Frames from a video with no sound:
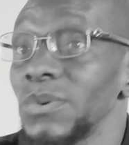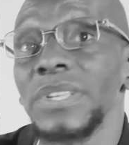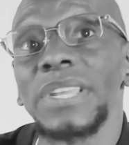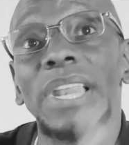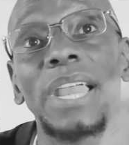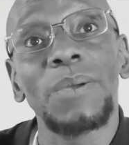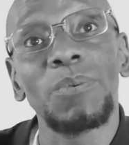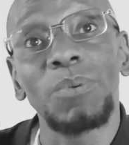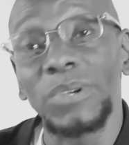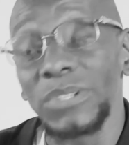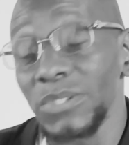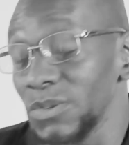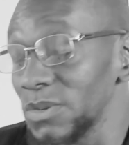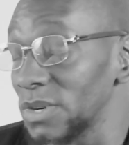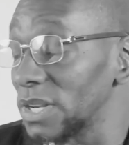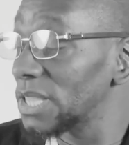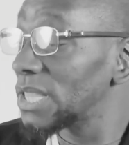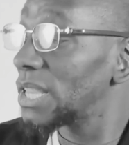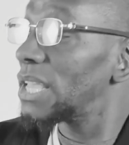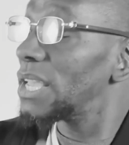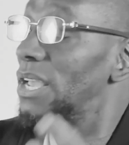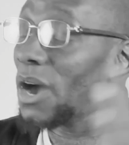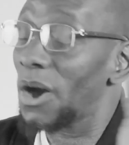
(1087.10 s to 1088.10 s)
They want you to
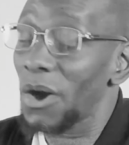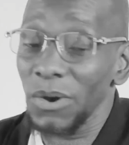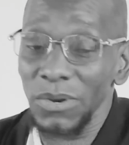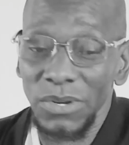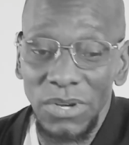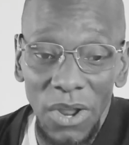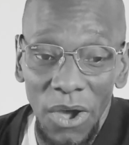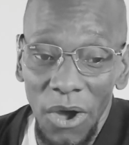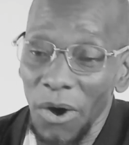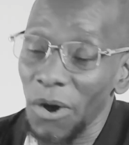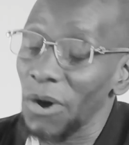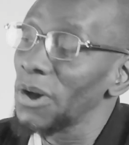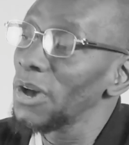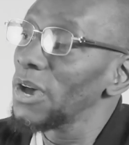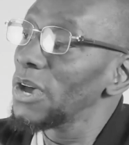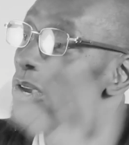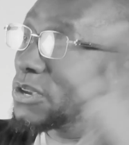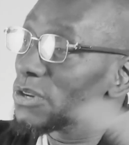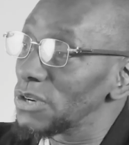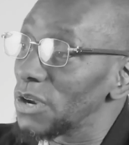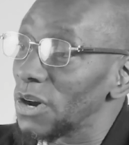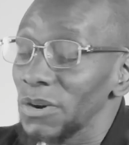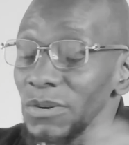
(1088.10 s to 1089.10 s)
think, oh no,
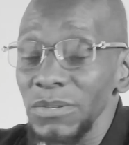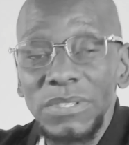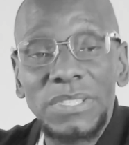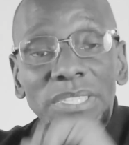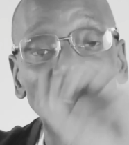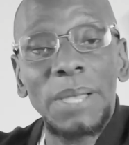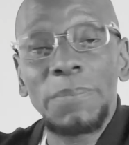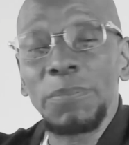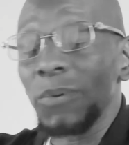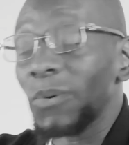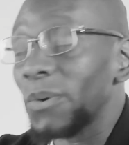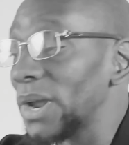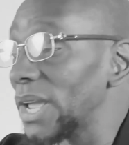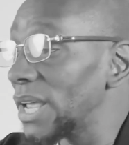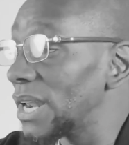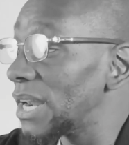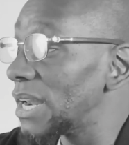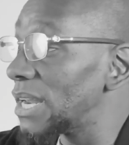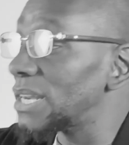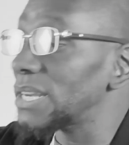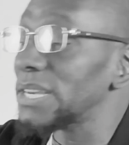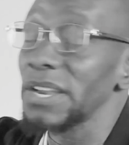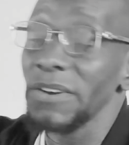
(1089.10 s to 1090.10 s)
you're separated
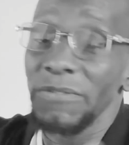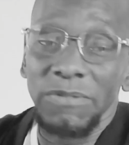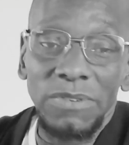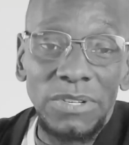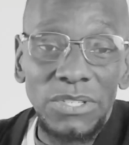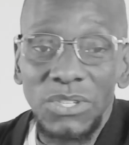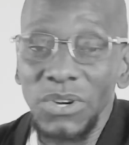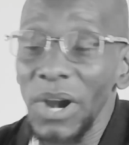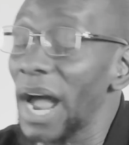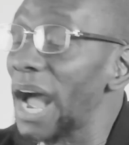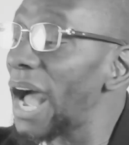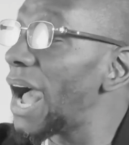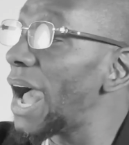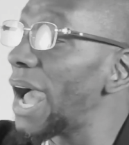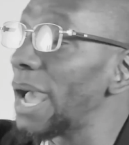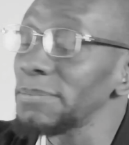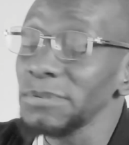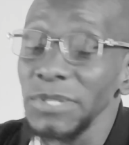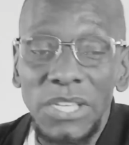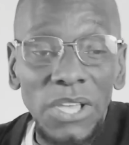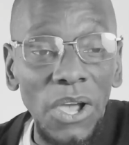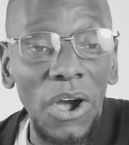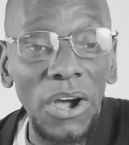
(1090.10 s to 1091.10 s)
in different tribes,
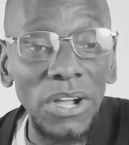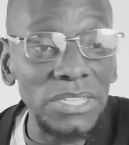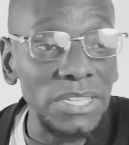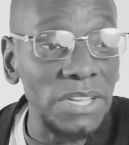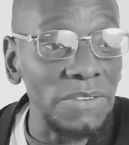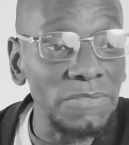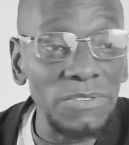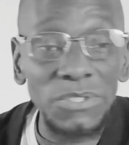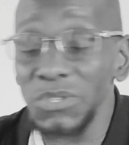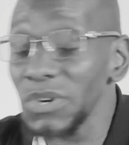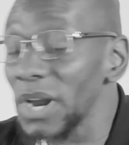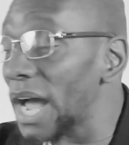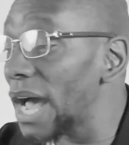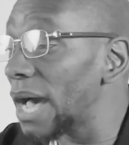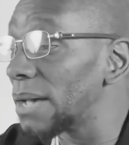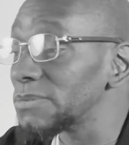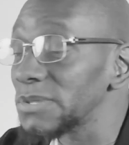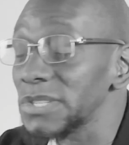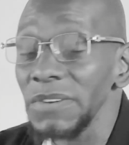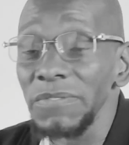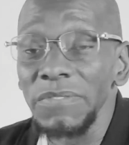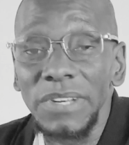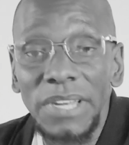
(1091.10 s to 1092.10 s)
and y'all different tribes and
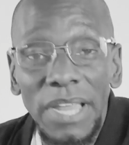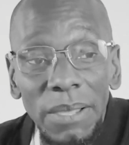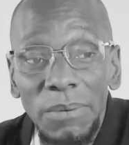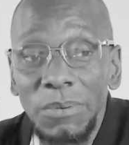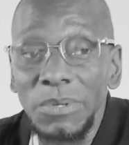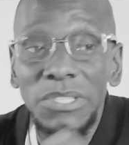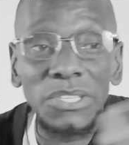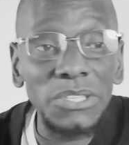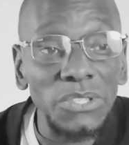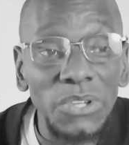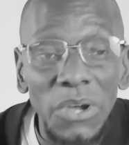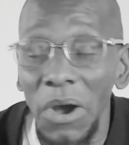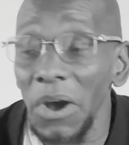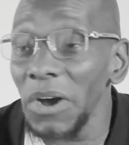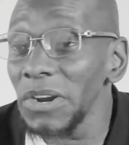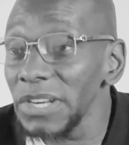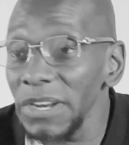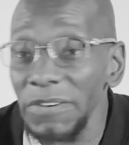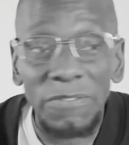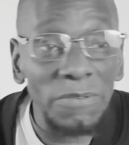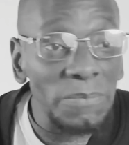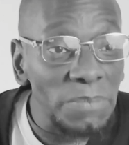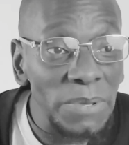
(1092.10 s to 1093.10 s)
different languages, y'all
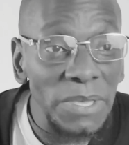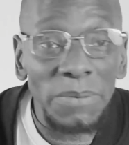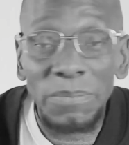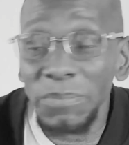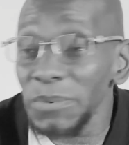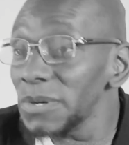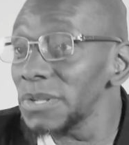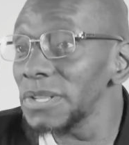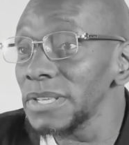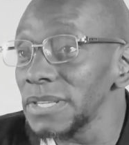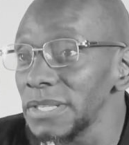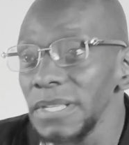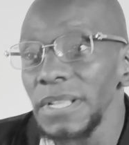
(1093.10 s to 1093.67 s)
different people. And